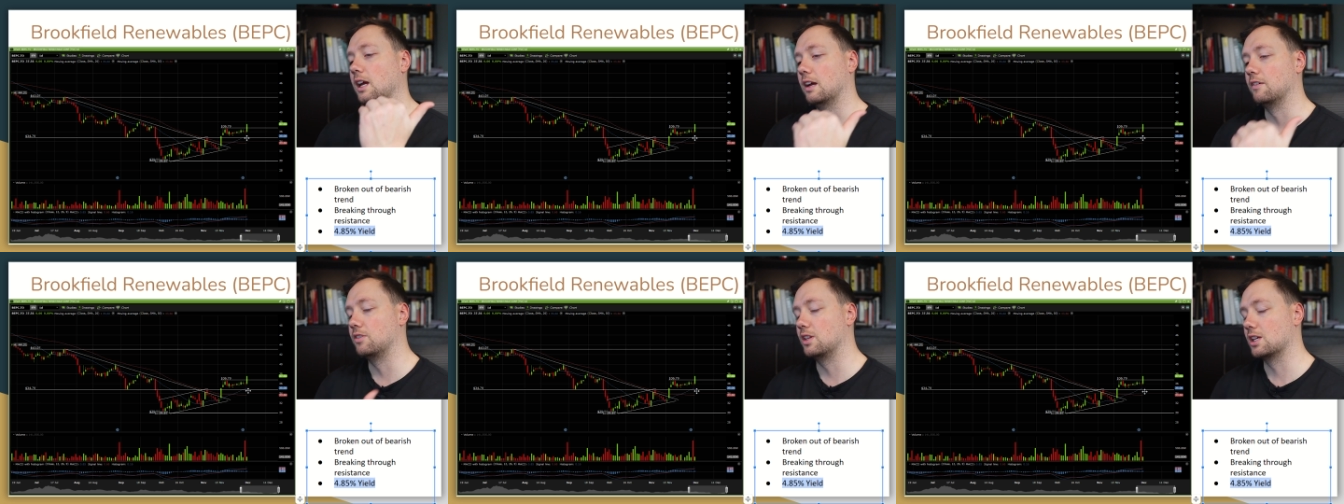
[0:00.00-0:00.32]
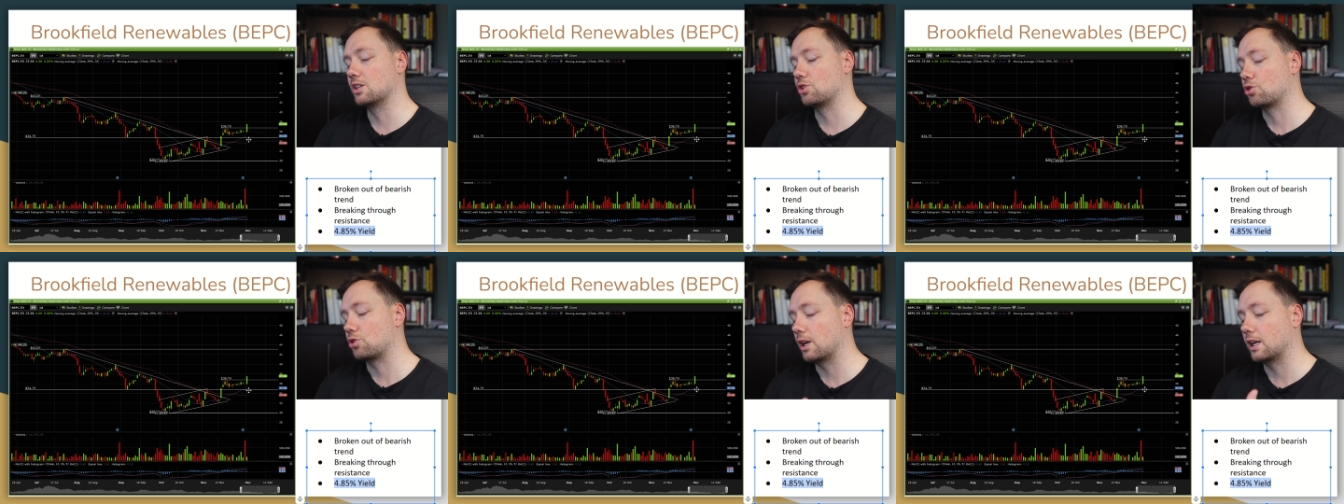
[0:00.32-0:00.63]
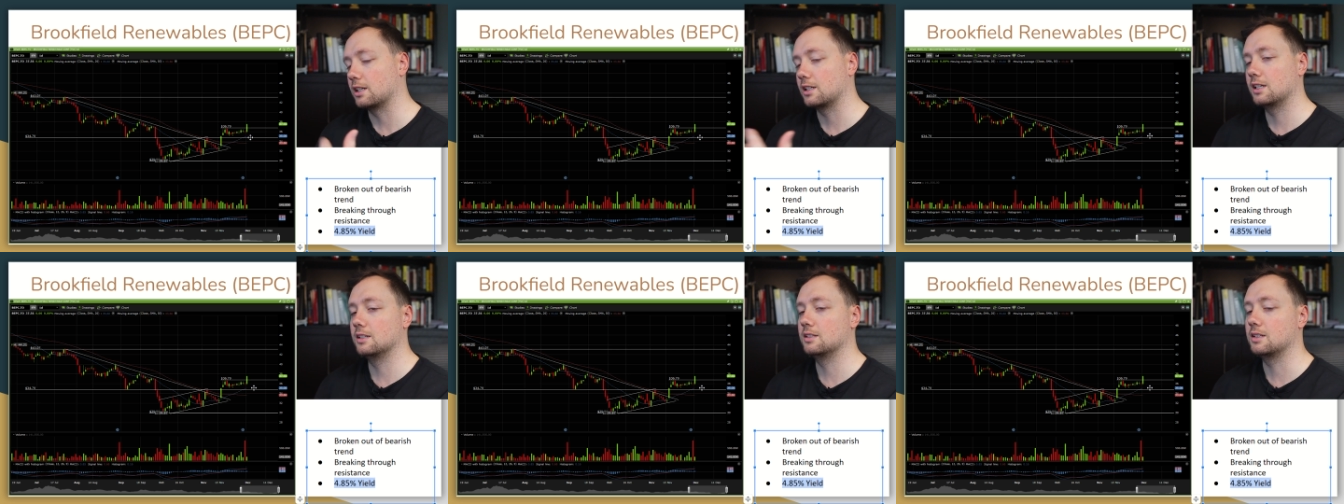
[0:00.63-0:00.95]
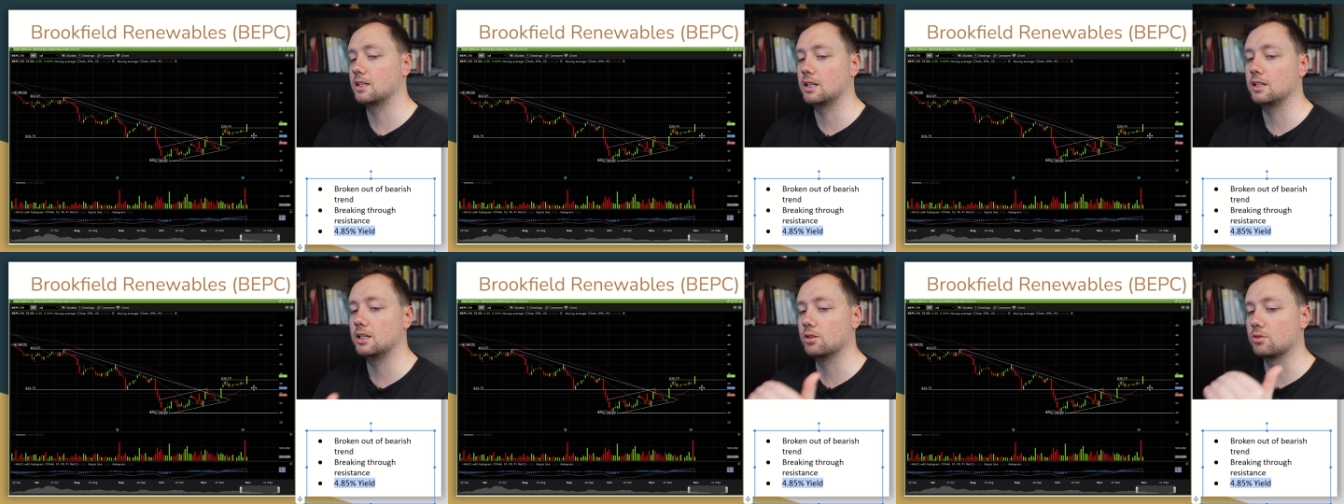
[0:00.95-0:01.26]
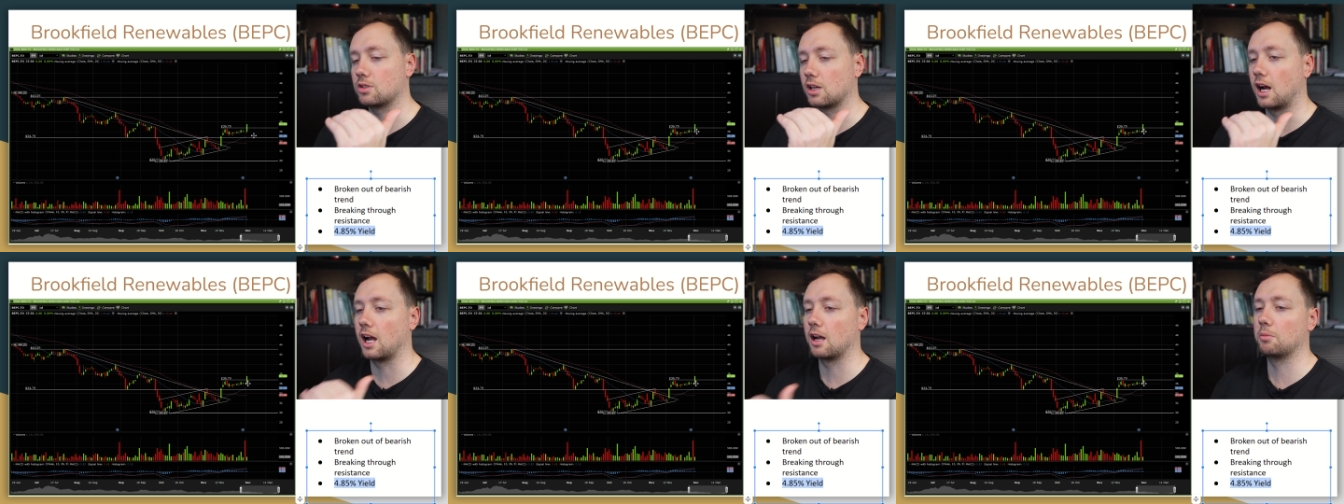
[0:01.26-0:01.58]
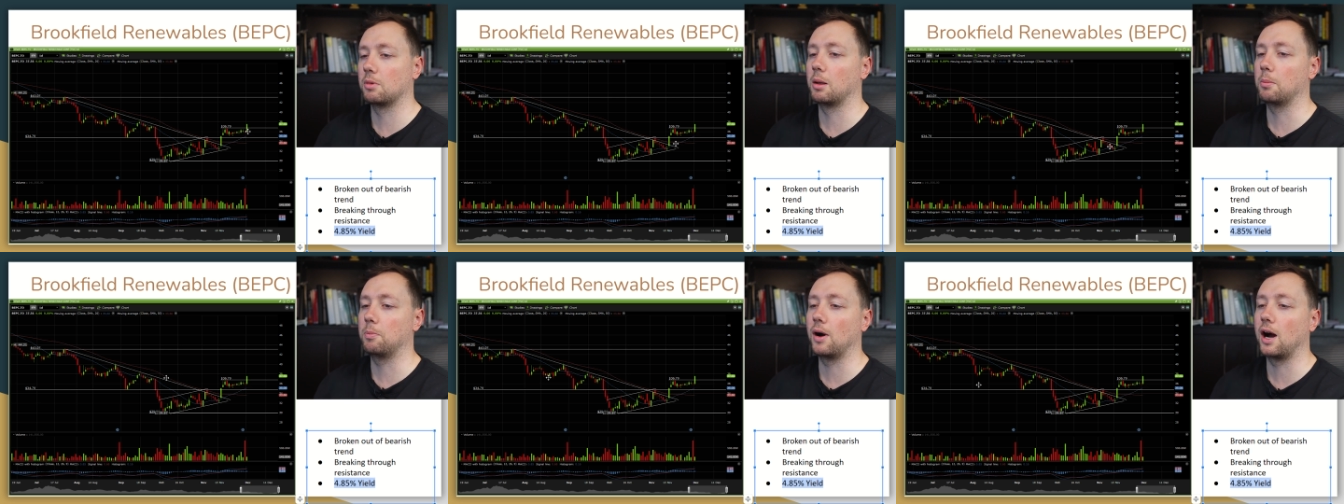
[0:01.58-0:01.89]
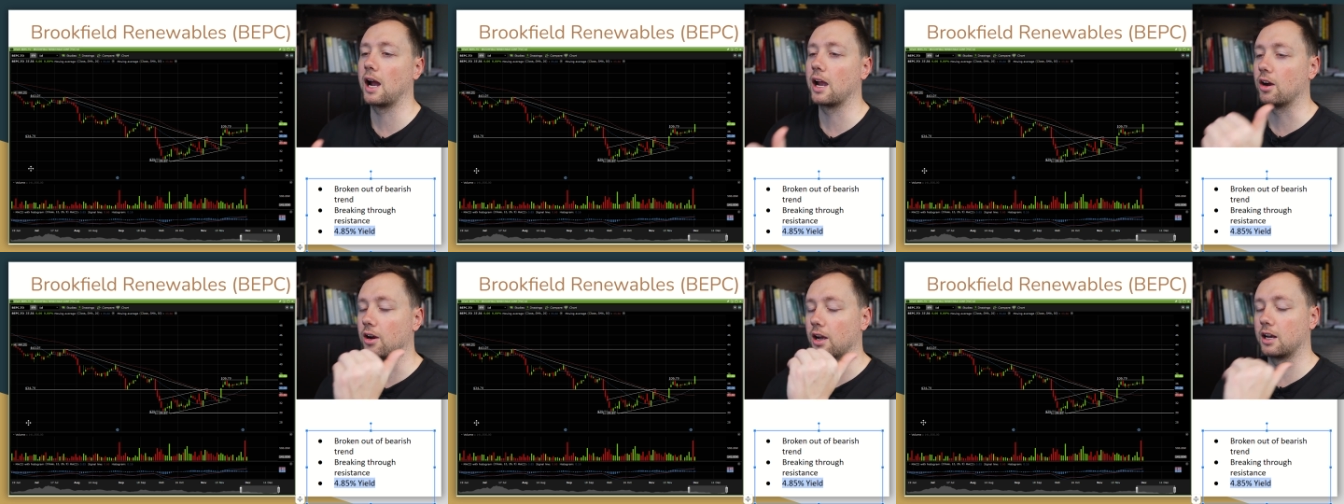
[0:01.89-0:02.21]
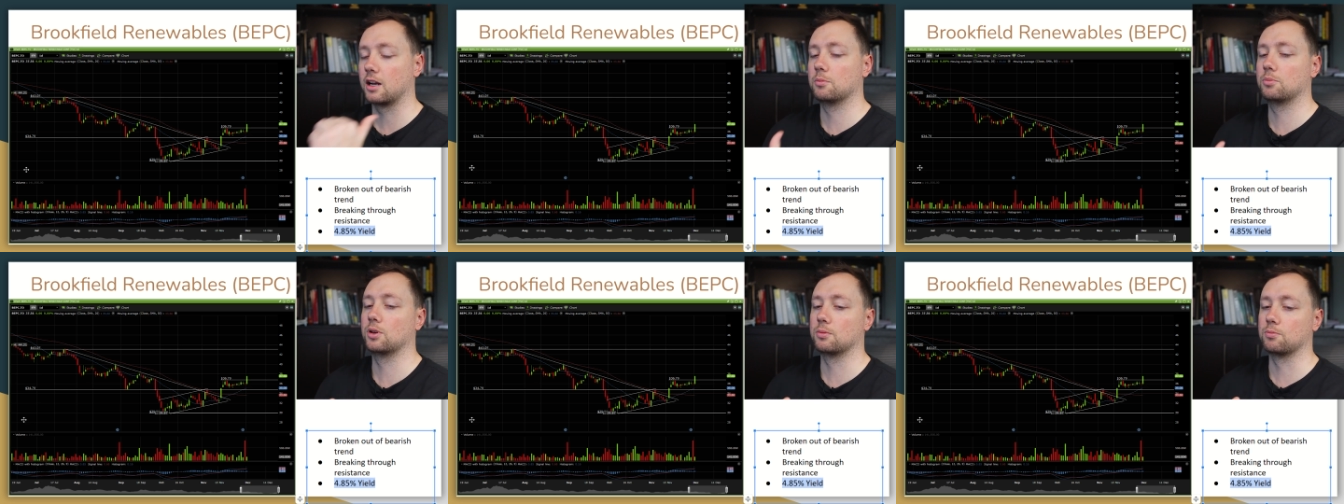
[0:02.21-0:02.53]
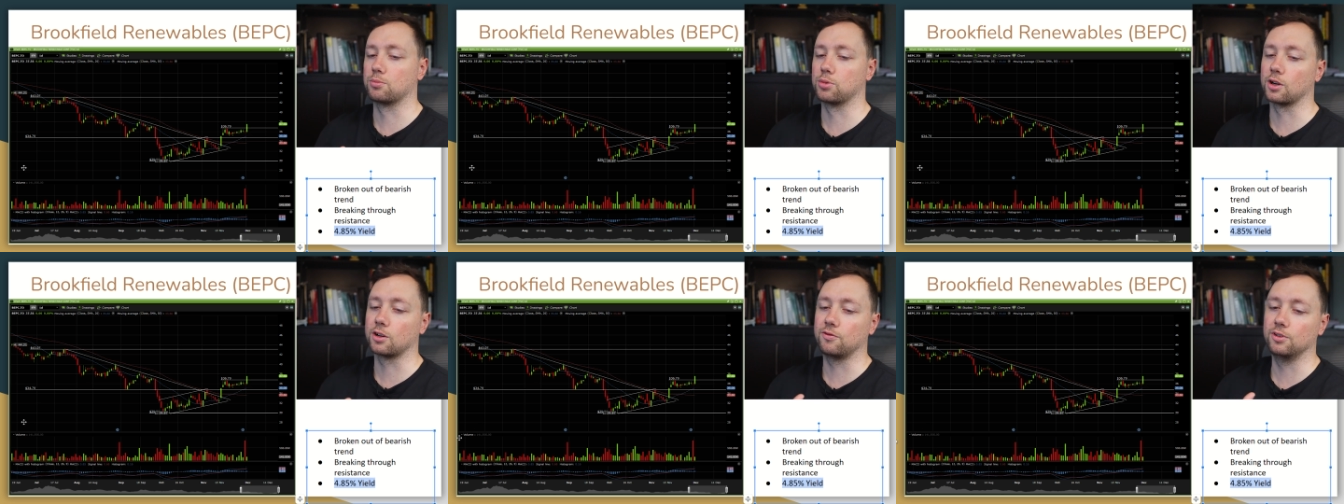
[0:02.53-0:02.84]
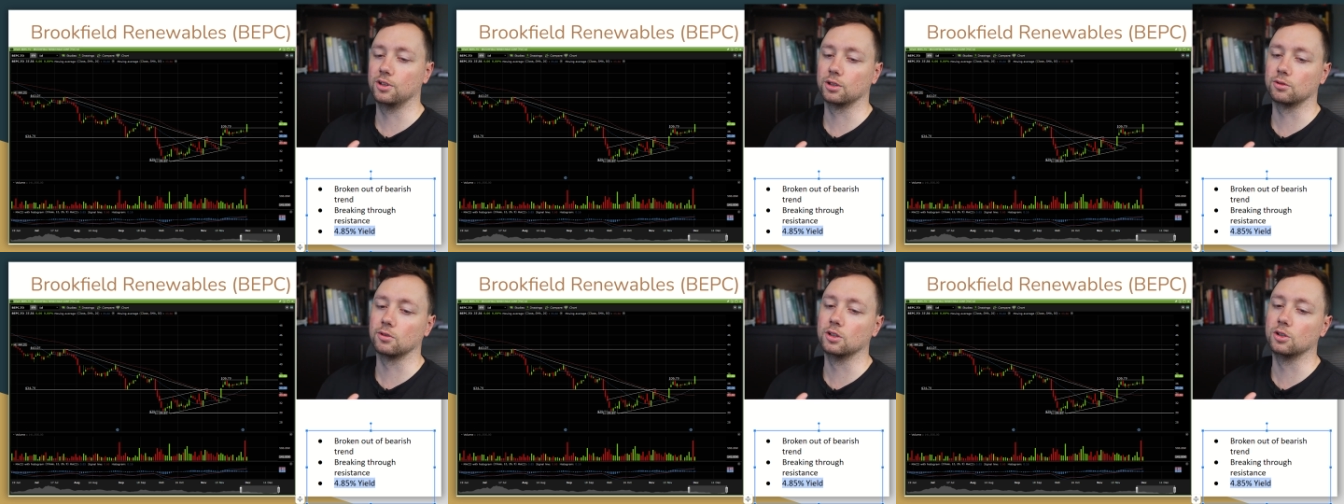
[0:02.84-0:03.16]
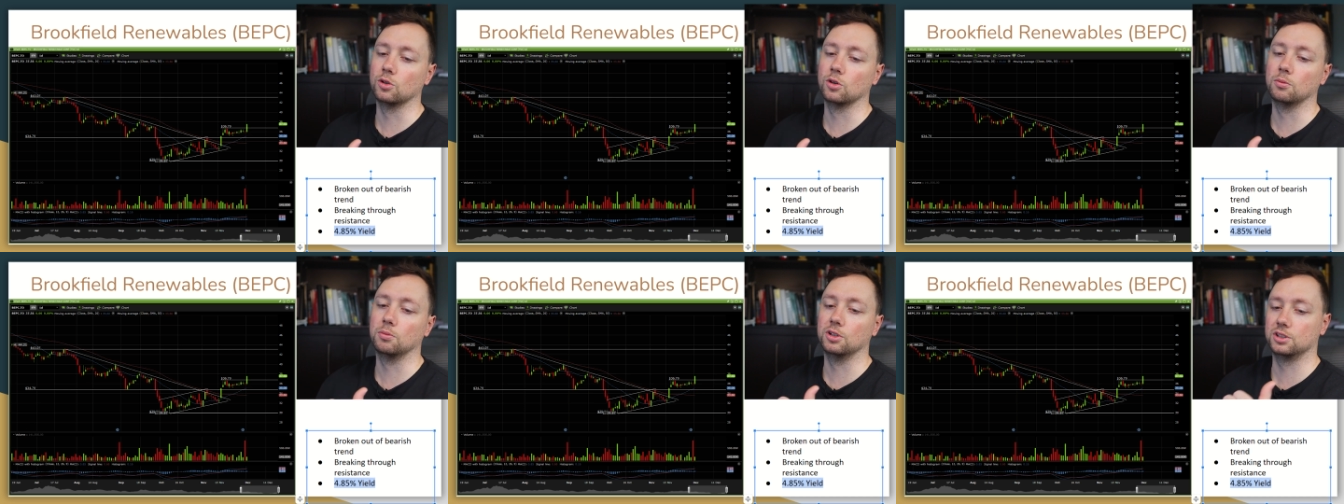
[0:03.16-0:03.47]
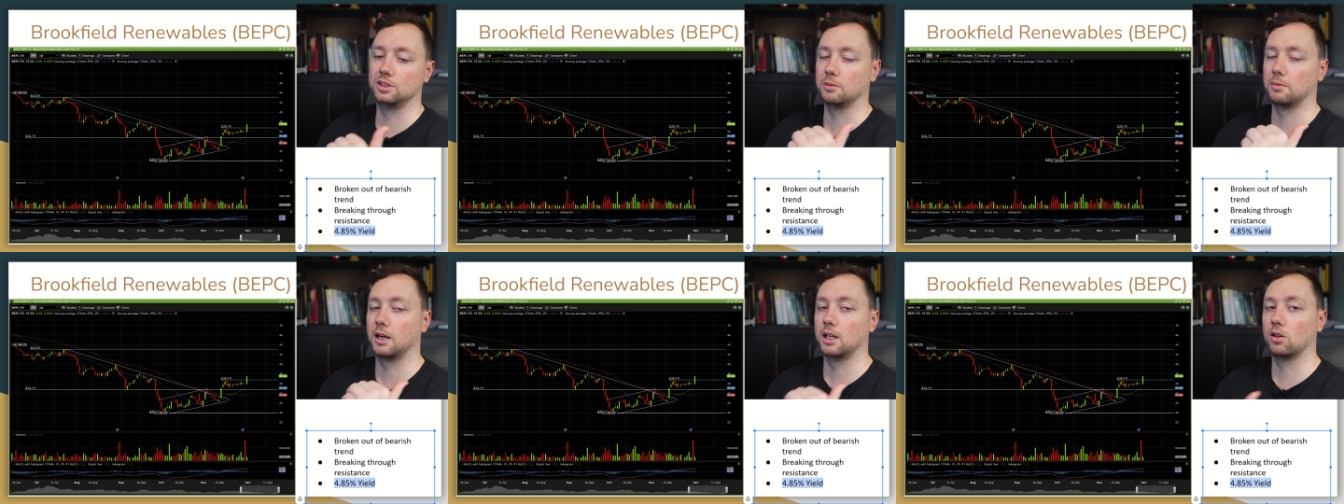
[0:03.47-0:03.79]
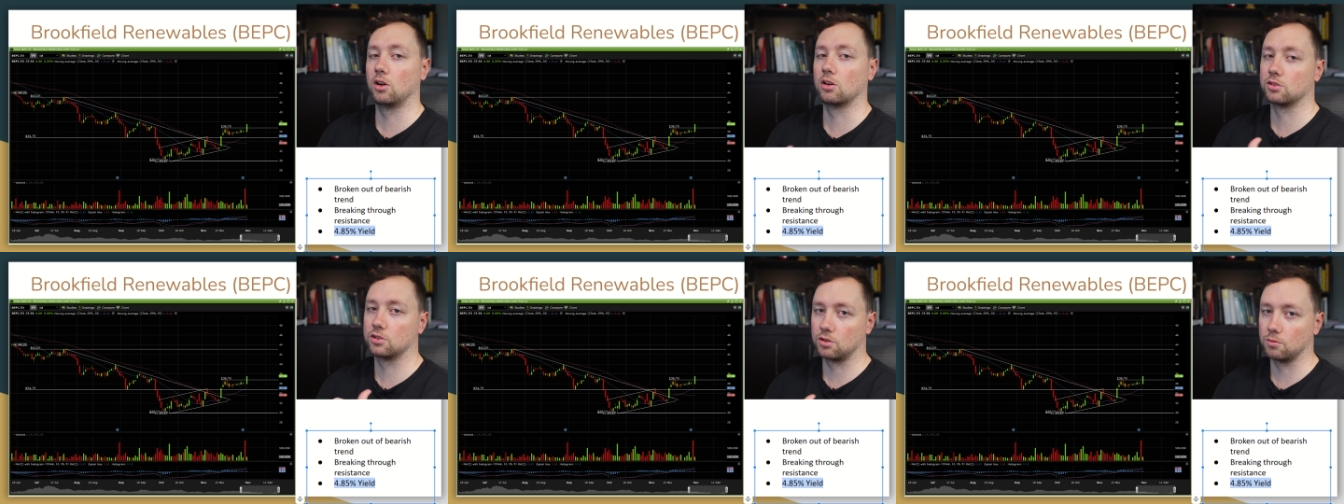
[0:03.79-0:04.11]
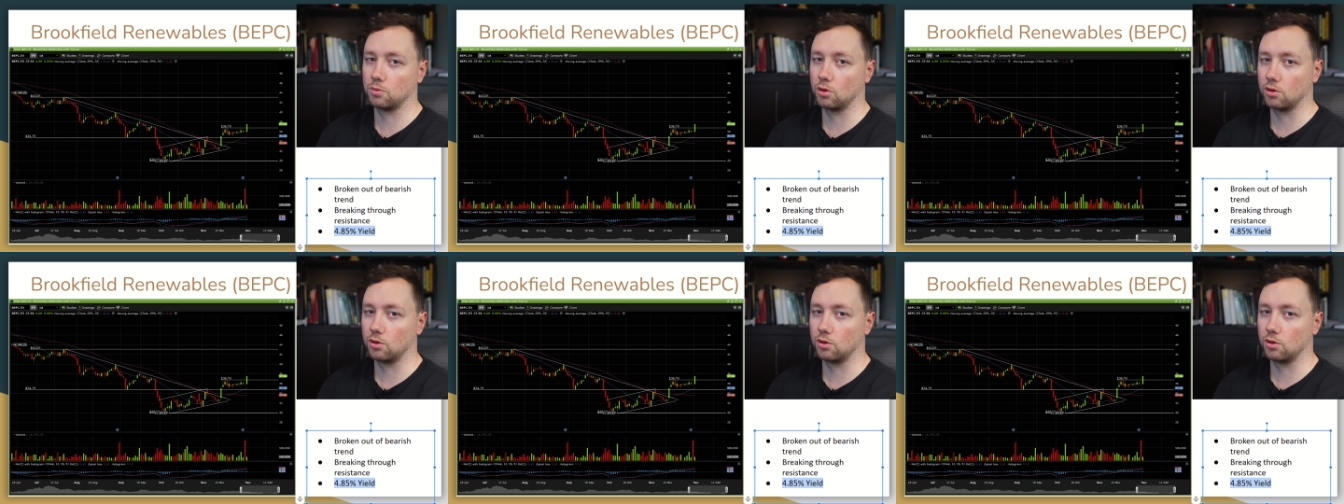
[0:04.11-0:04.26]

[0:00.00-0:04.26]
If this trend continues, I'm a buyer and I'm putting Brookfield Renewables in my long-term